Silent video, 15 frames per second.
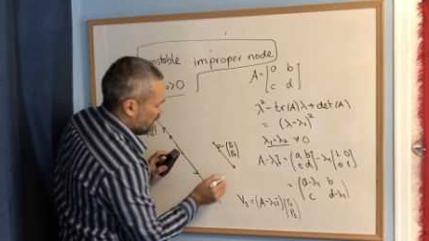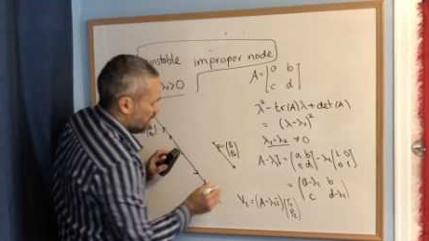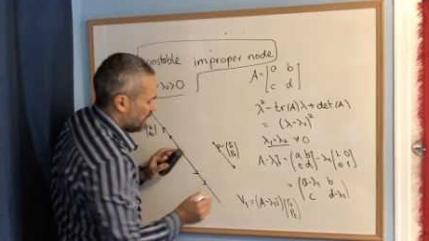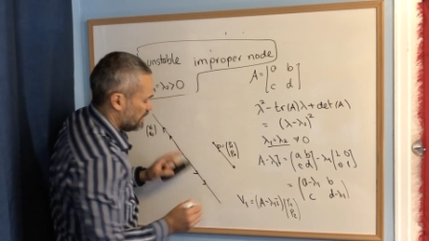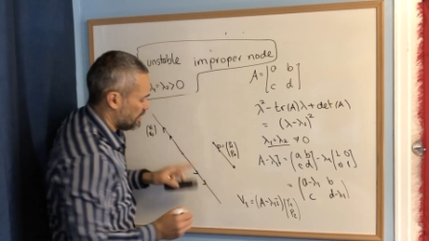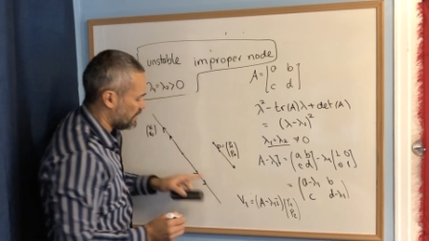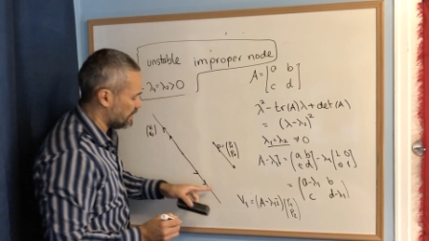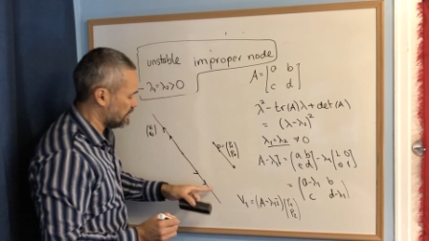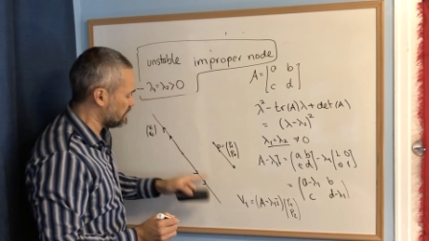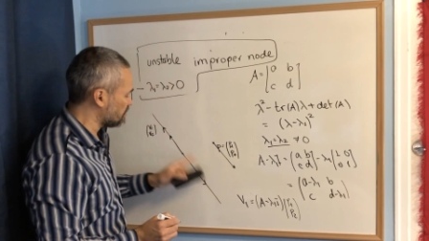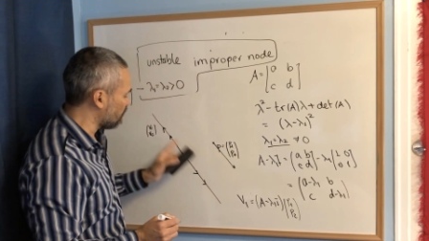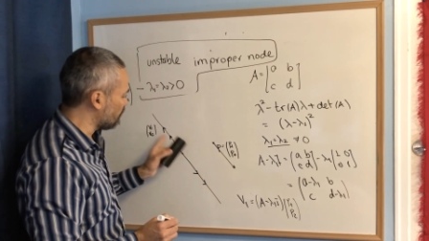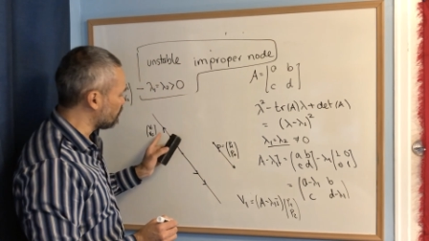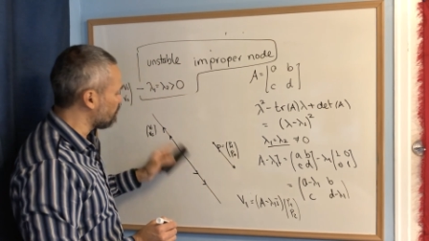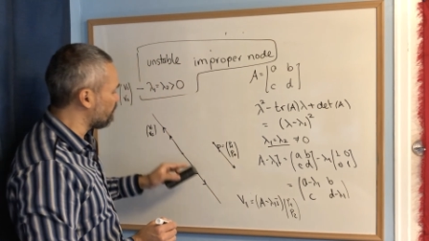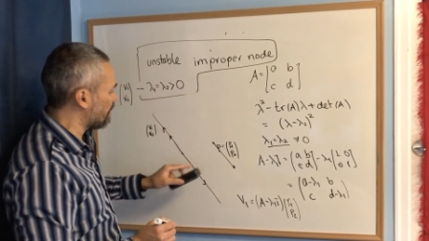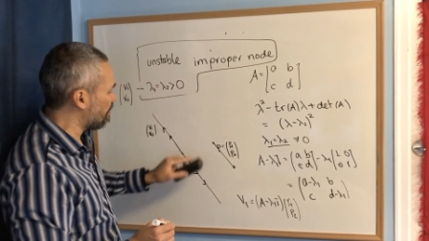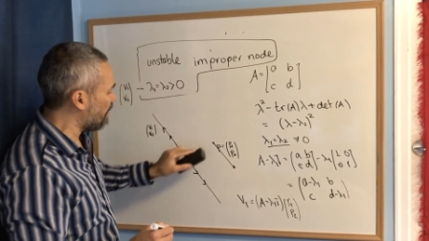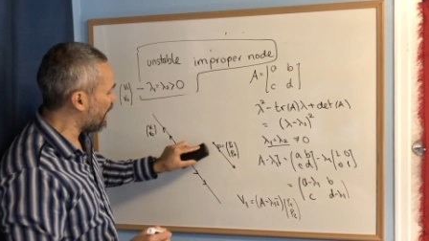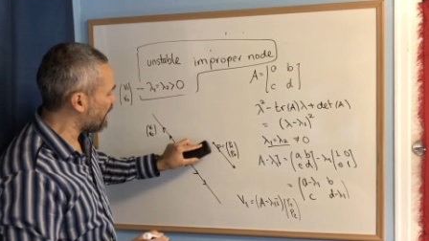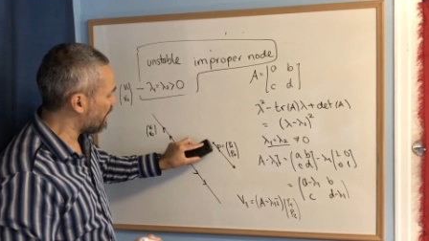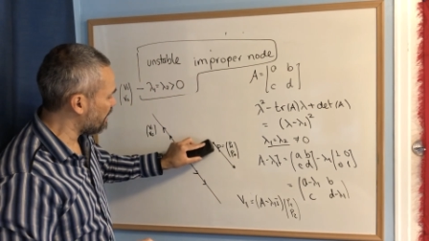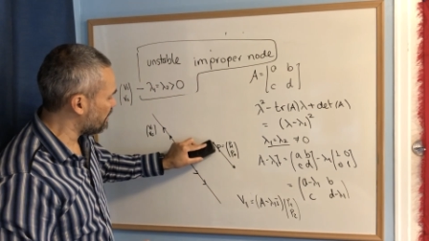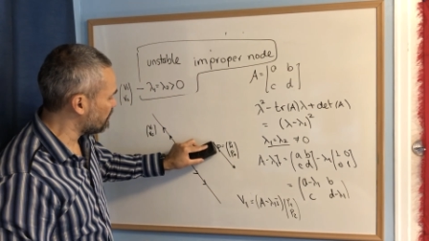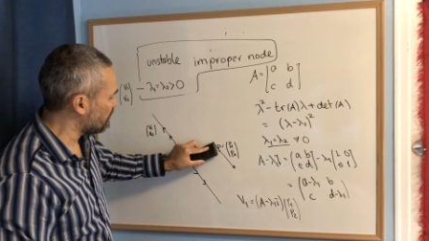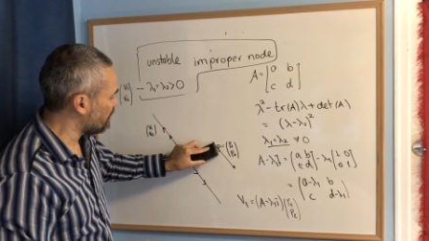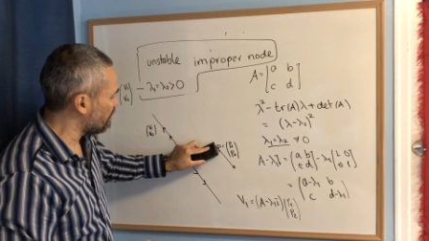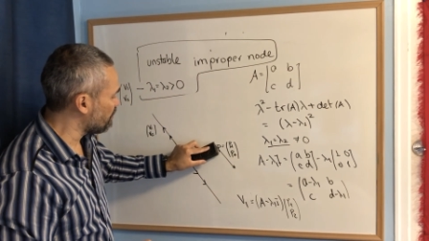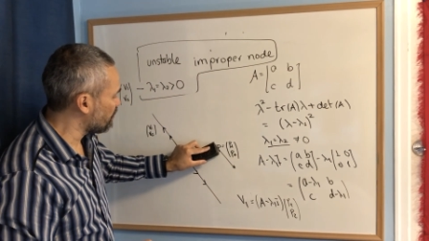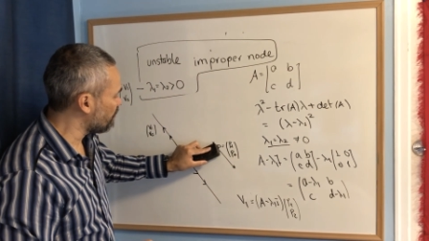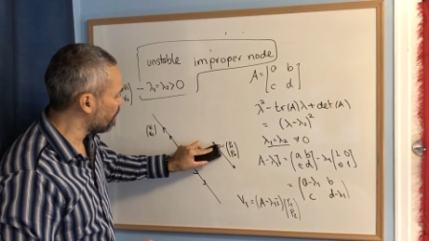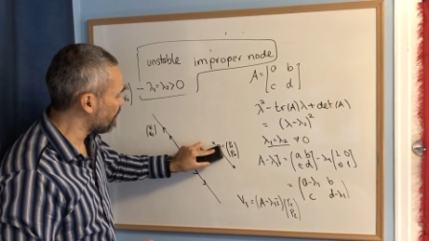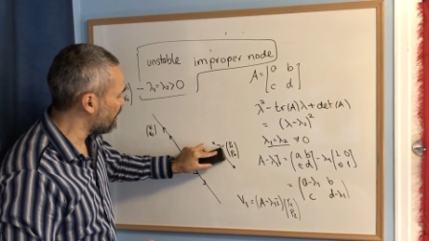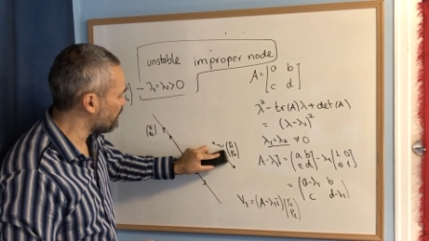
like that. It's going to be parallel. You can prove